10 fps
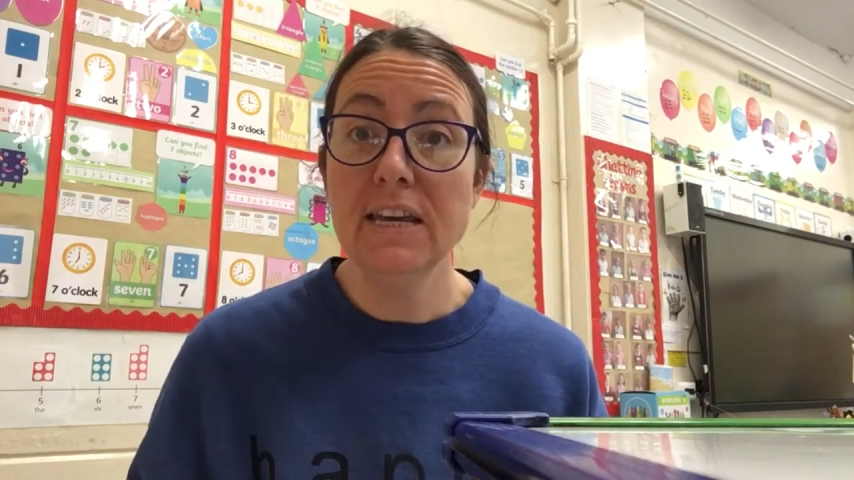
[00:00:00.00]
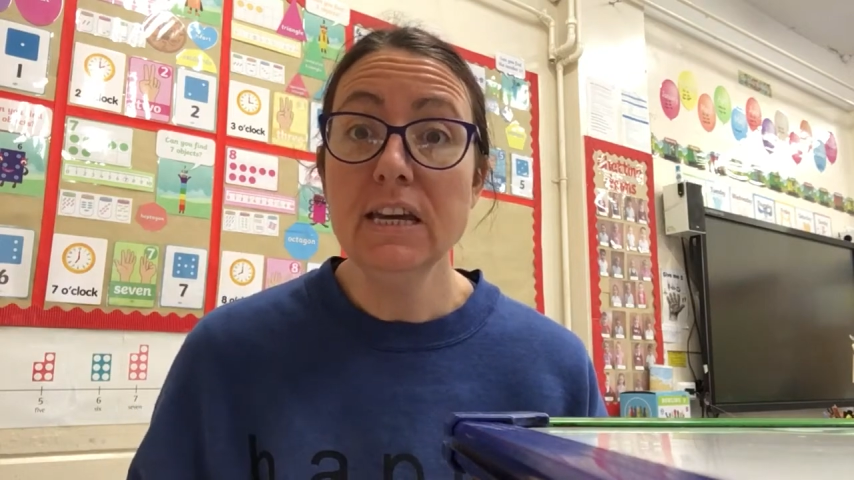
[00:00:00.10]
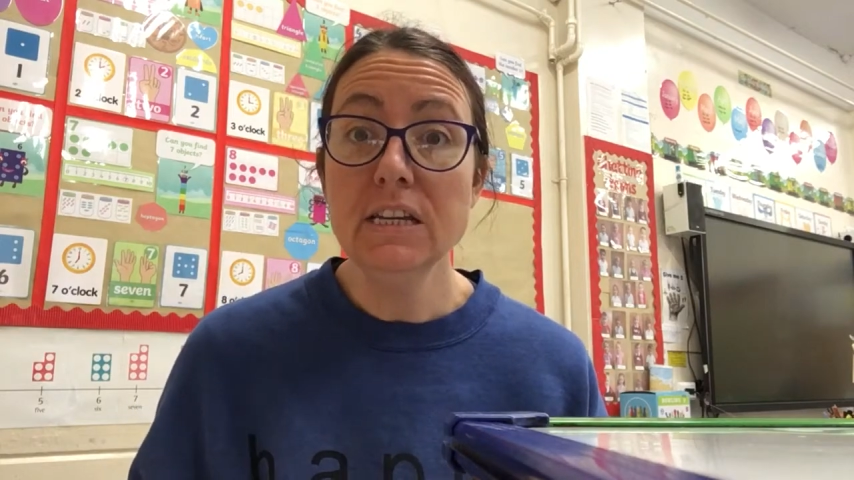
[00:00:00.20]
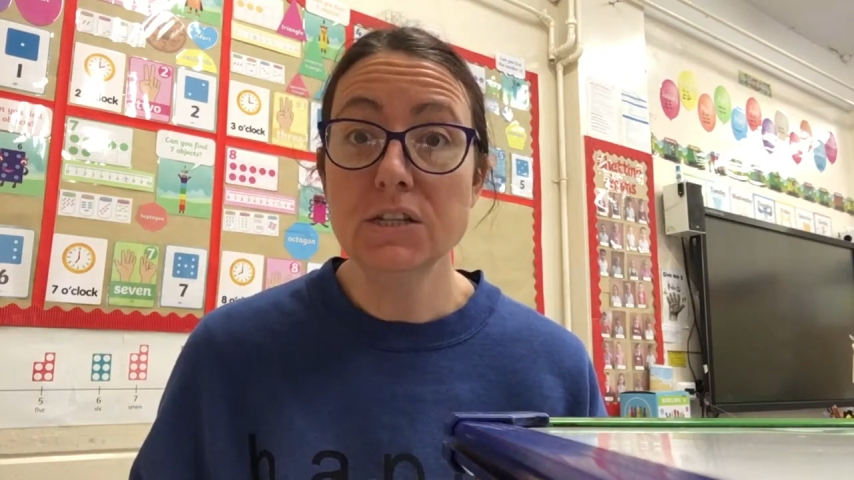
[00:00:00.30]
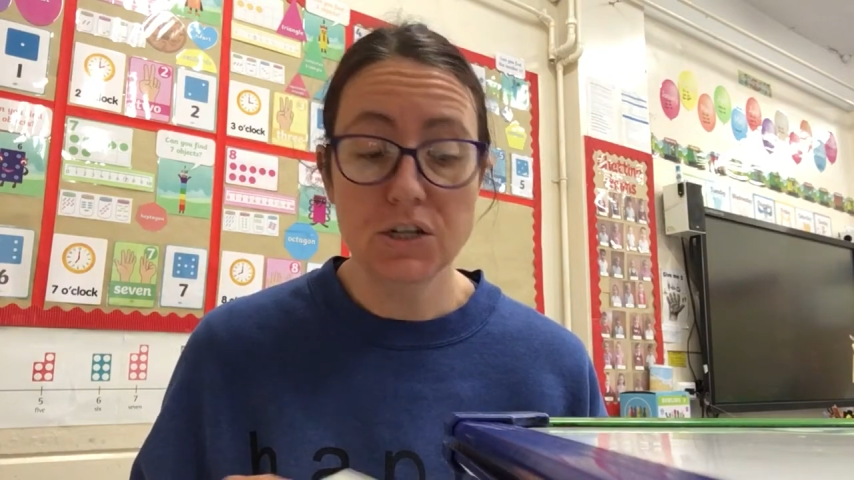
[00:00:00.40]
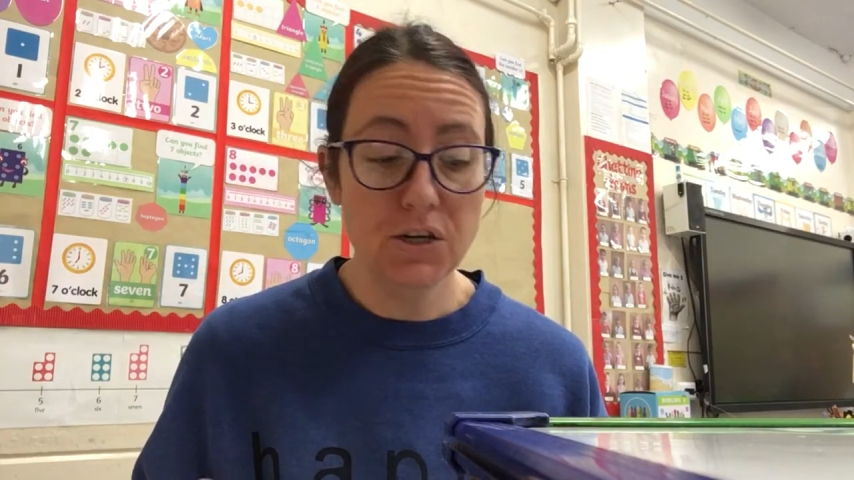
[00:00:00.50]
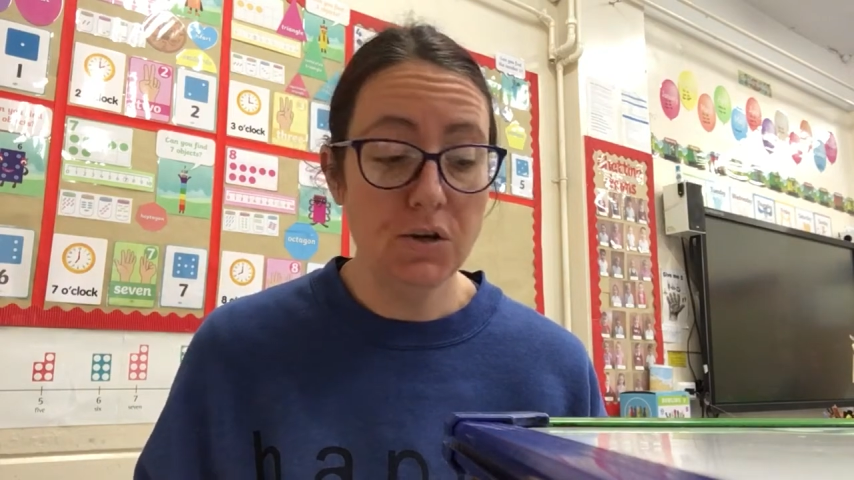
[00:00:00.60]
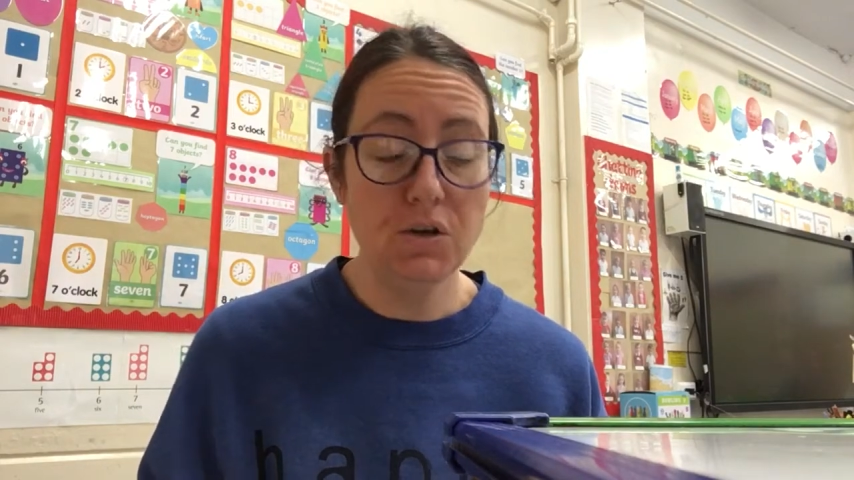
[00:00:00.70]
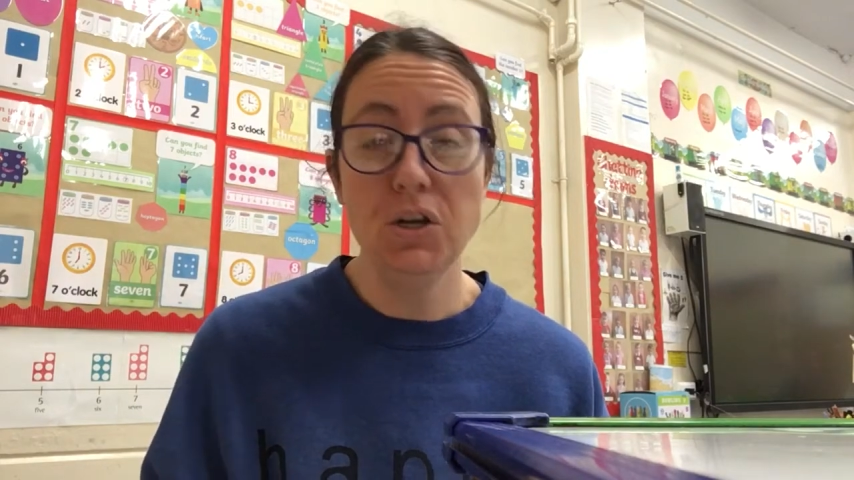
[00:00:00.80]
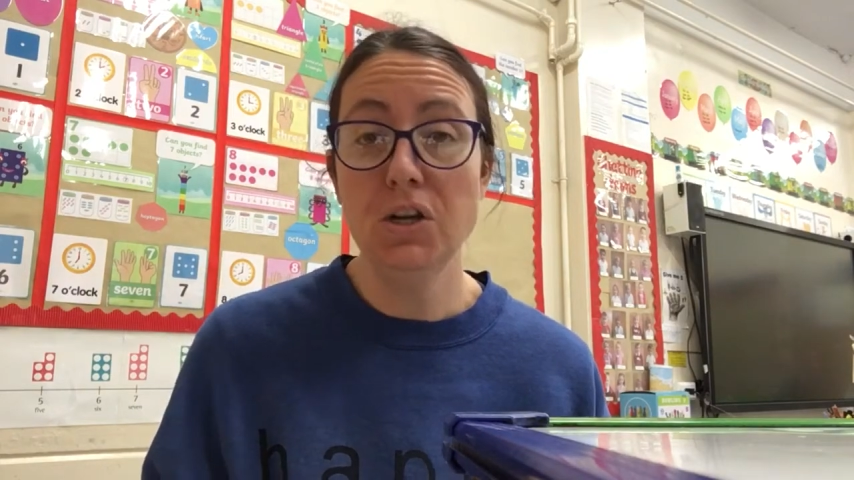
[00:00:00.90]
these
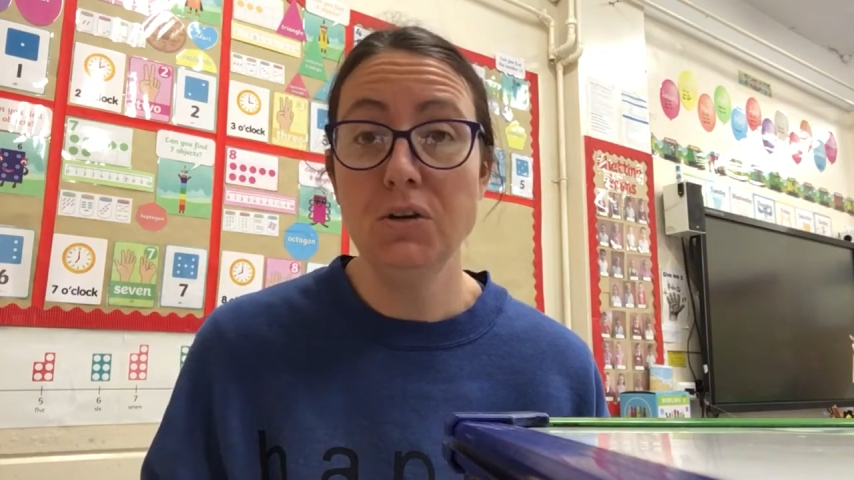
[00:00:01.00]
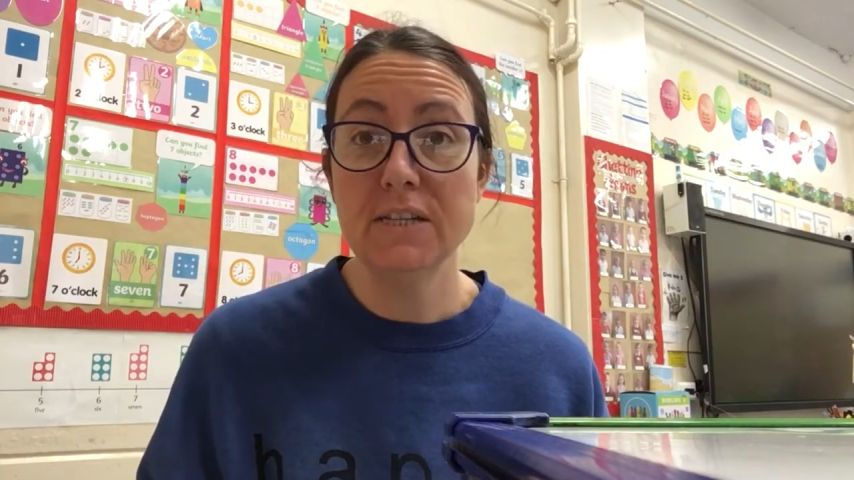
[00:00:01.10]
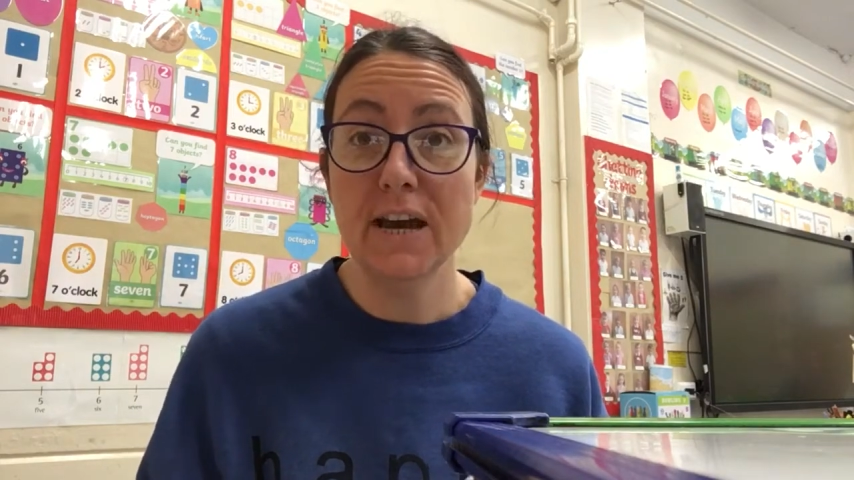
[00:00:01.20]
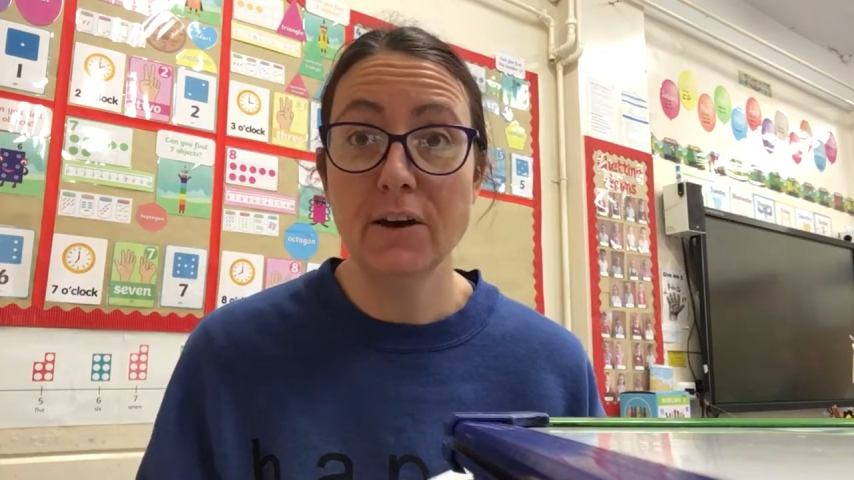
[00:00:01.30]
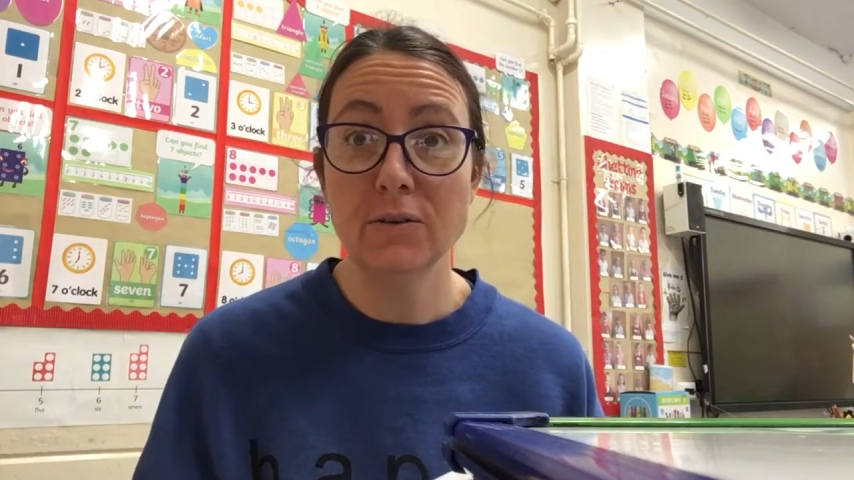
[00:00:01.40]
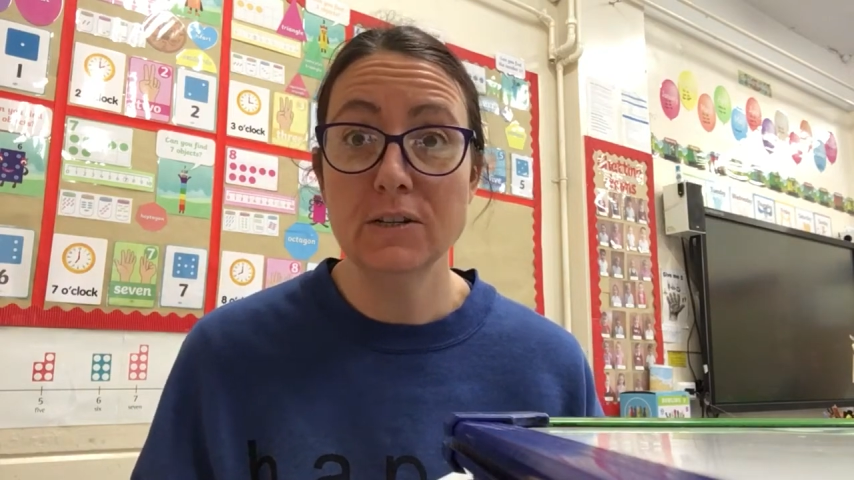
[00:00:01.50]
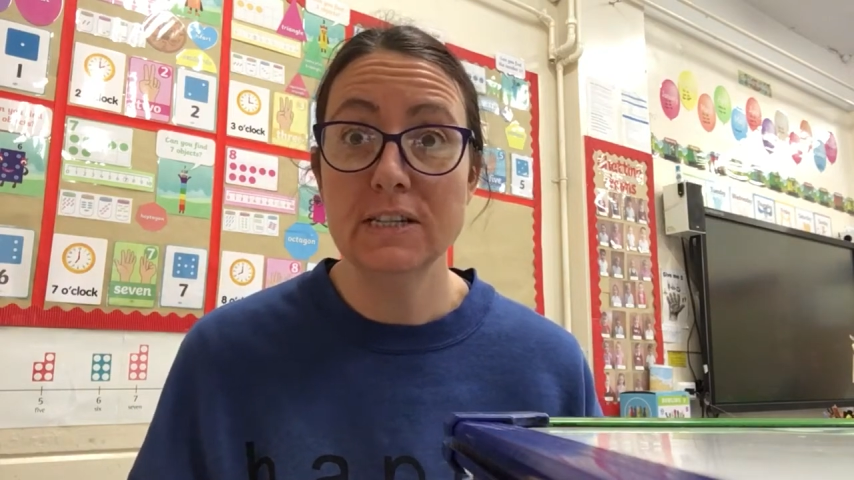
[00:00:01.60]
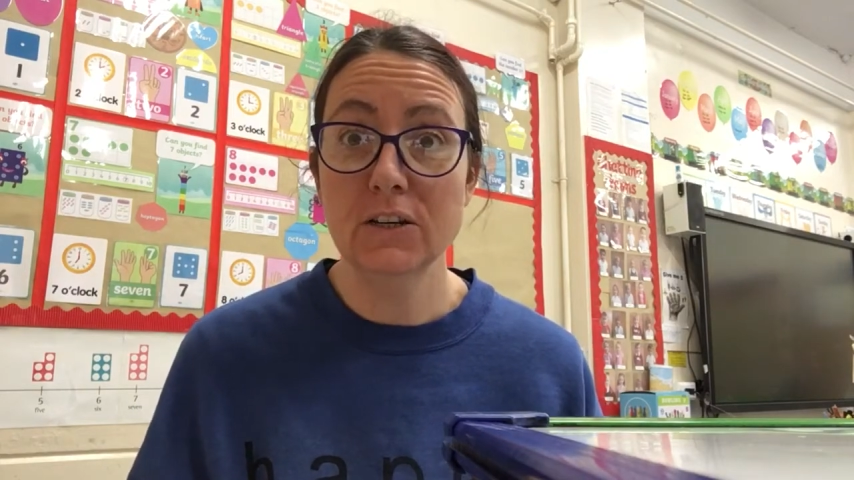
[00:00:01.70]
two new sounds.